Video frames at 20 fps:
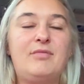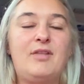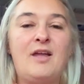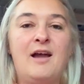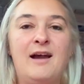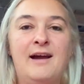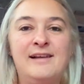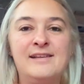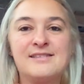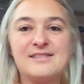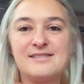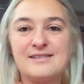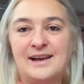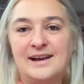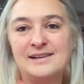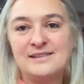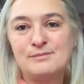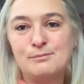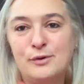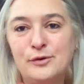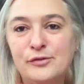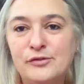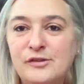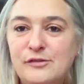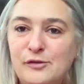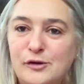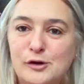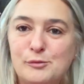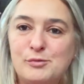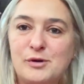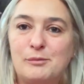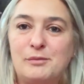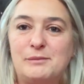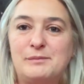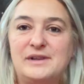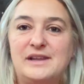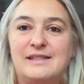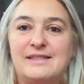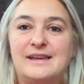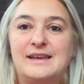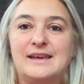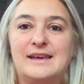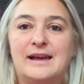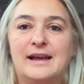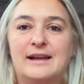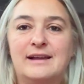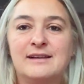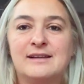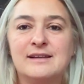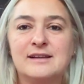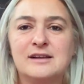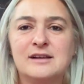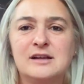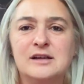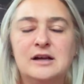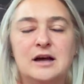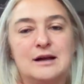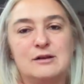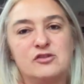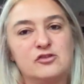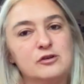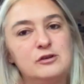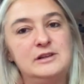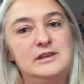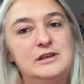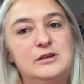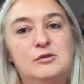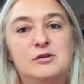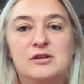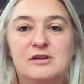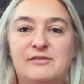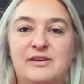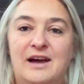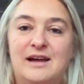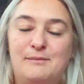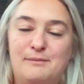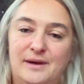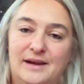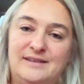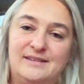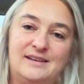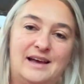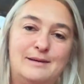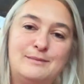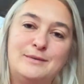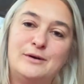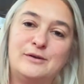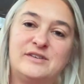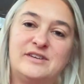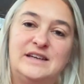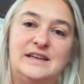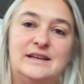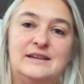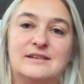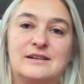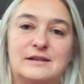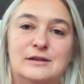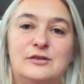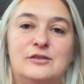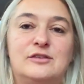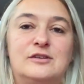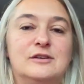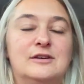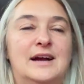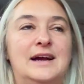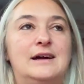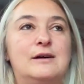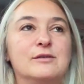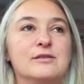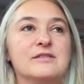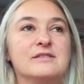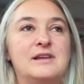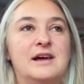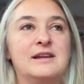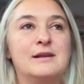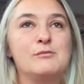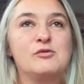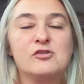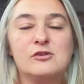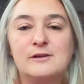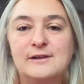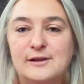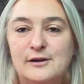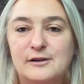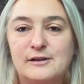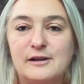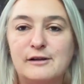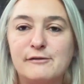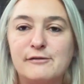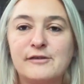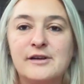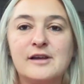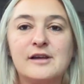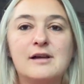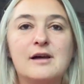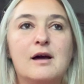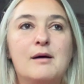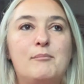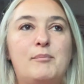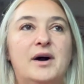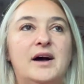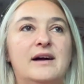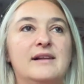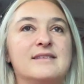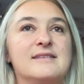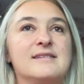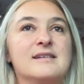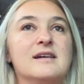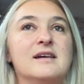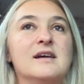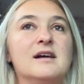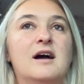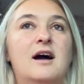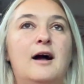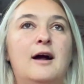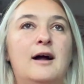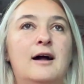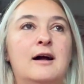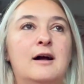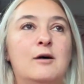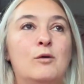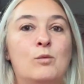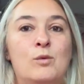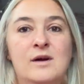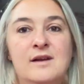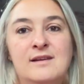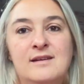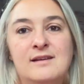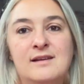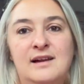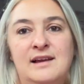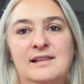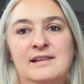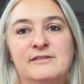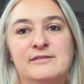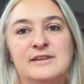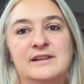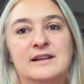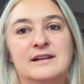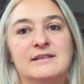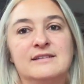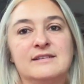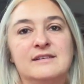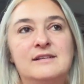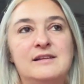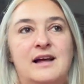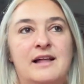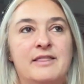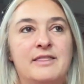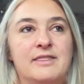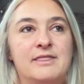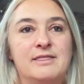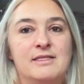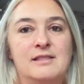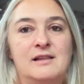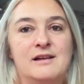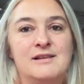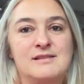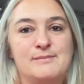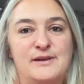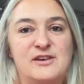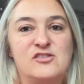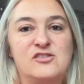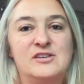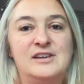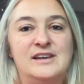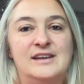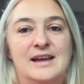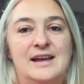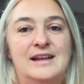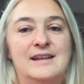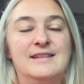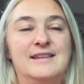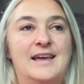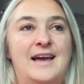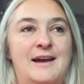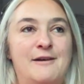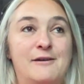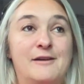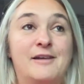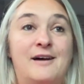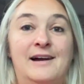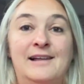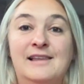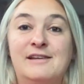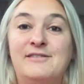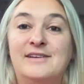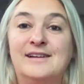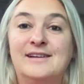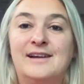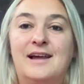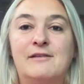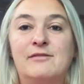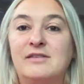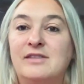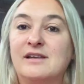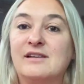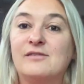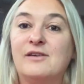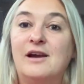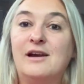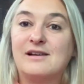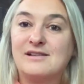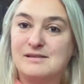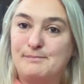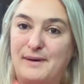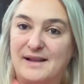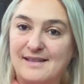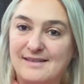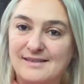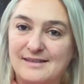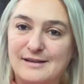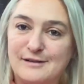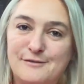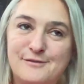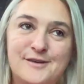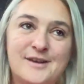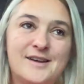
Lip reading: as most of you are probably thinking, surely you could have had Betty MOT'd close to your house, and I'm sure I could have, but one, I live in London, and especially in the area that I live in, everything's very expensive.